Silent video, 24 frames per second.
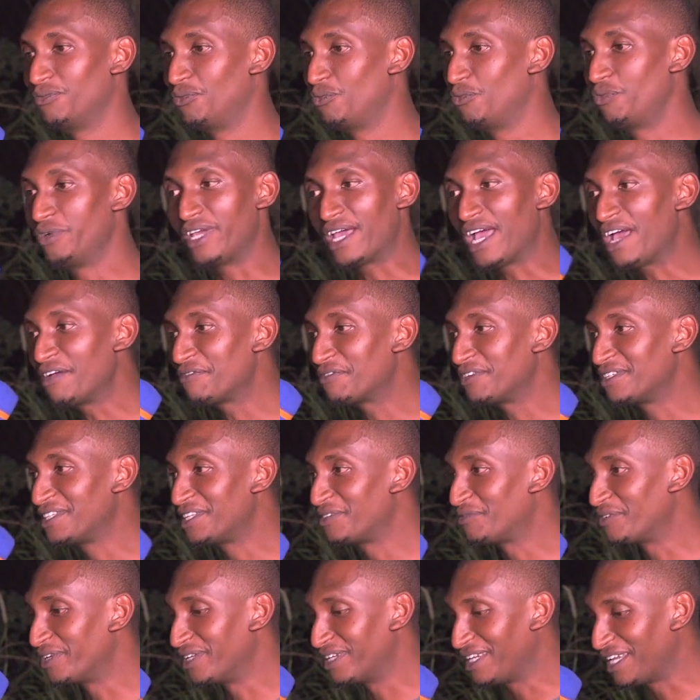We haven't
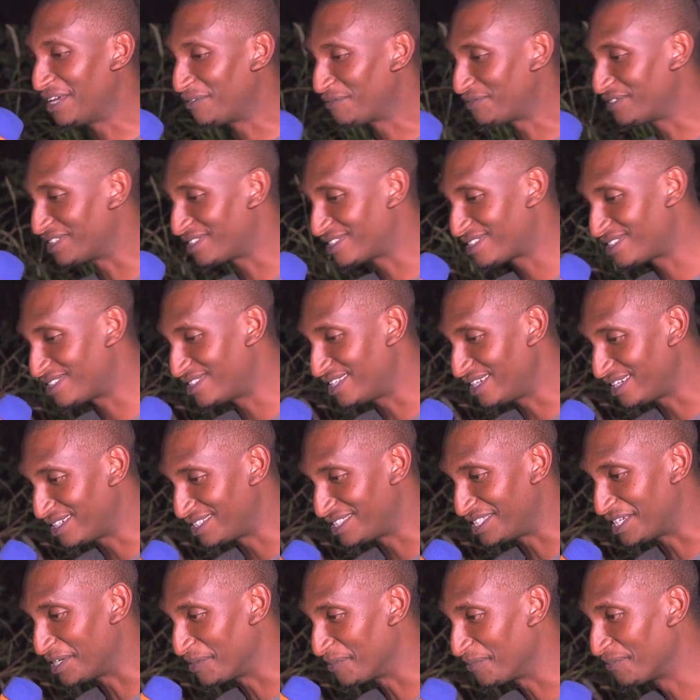even left the
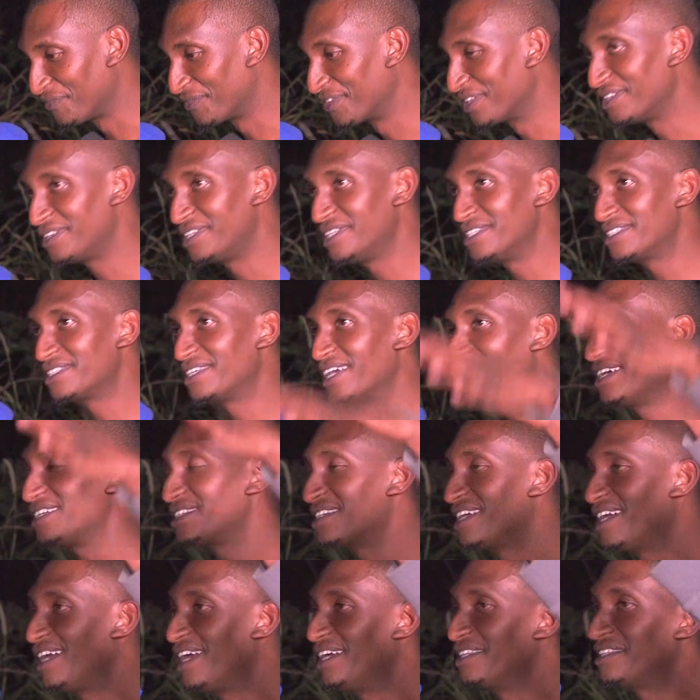stadium. These
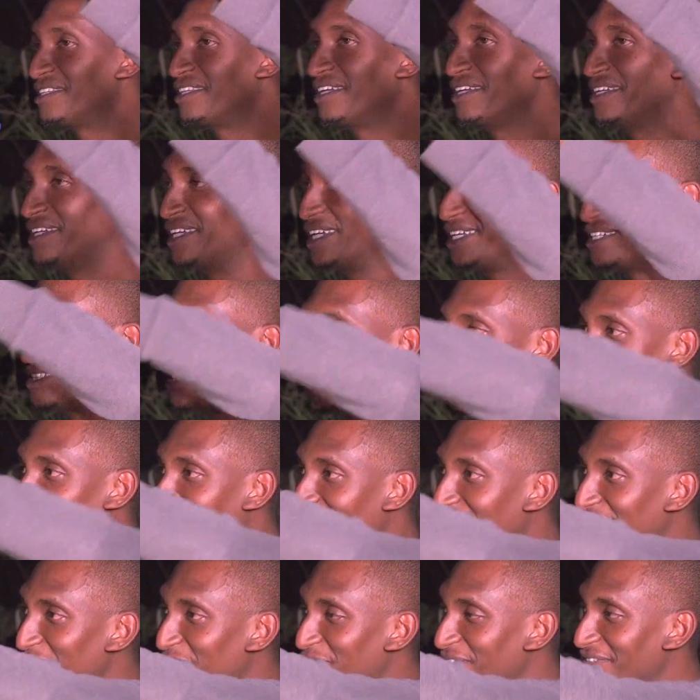guys are at the gate. They're
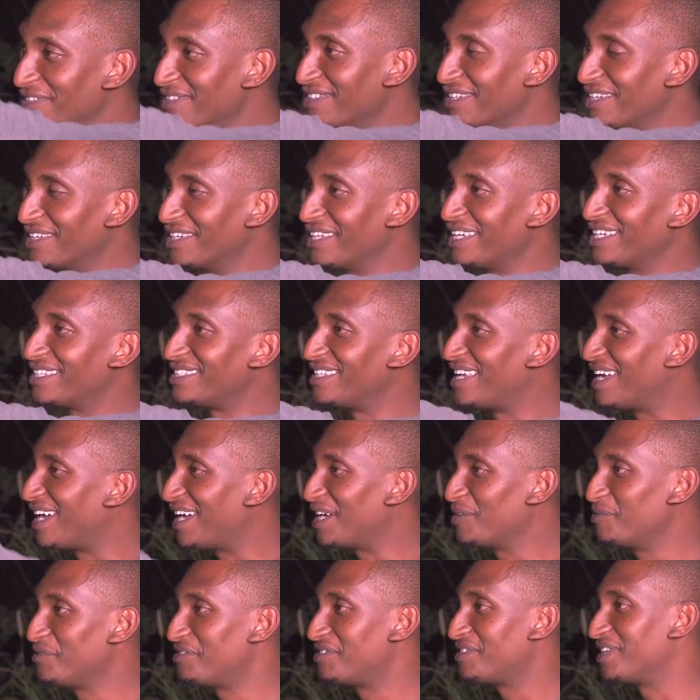leaving the gate. They're
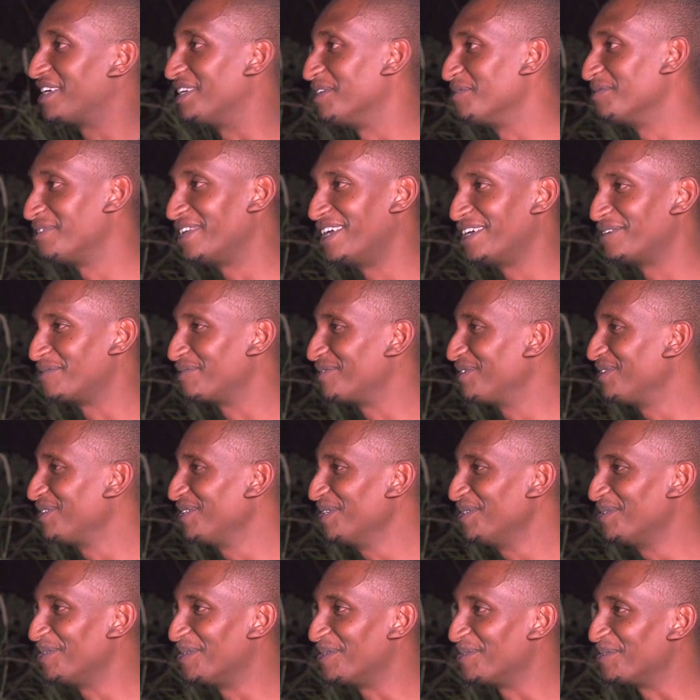outside. I'm like, you
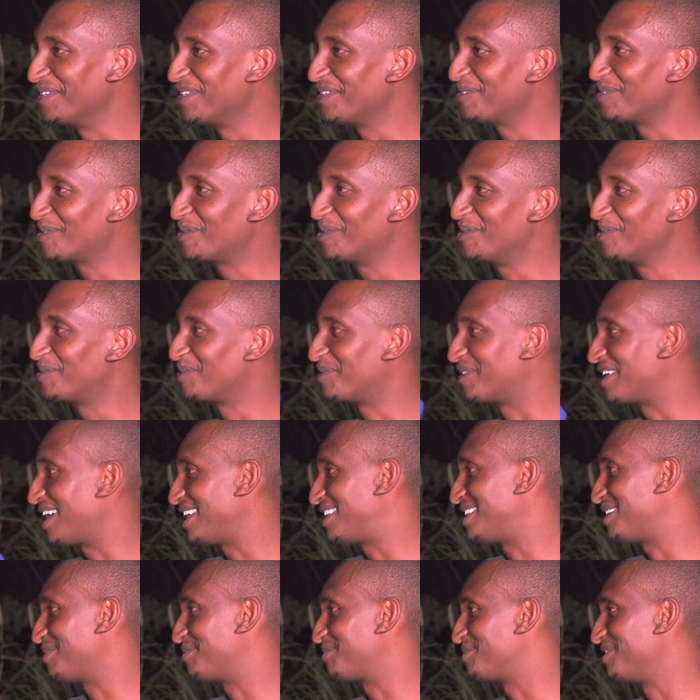know what? We're never going to
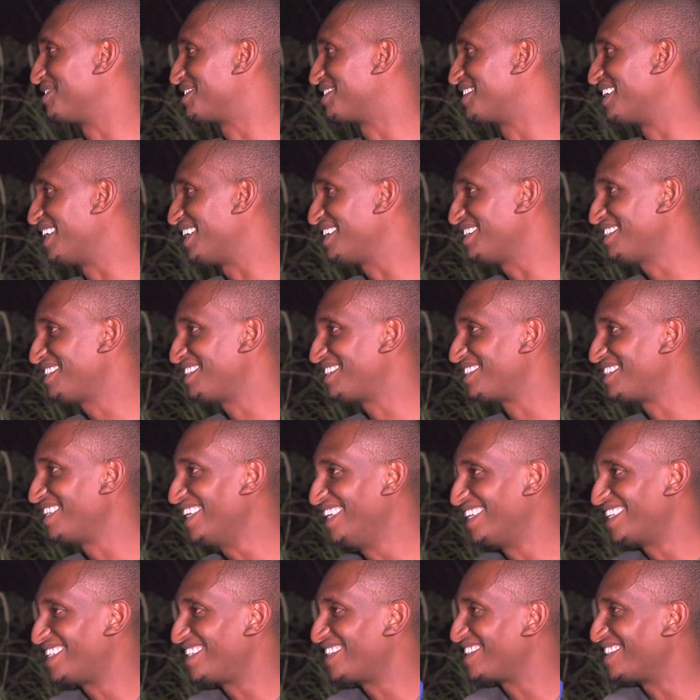catch up these guys.
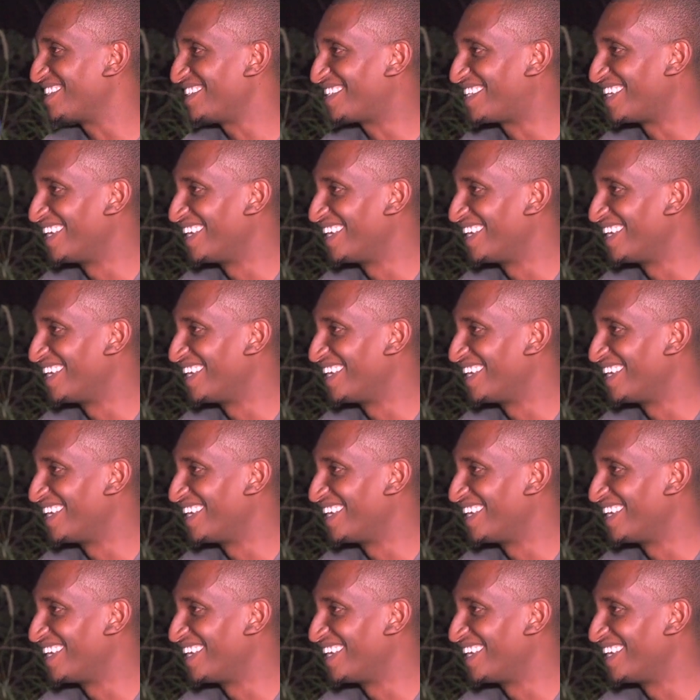This is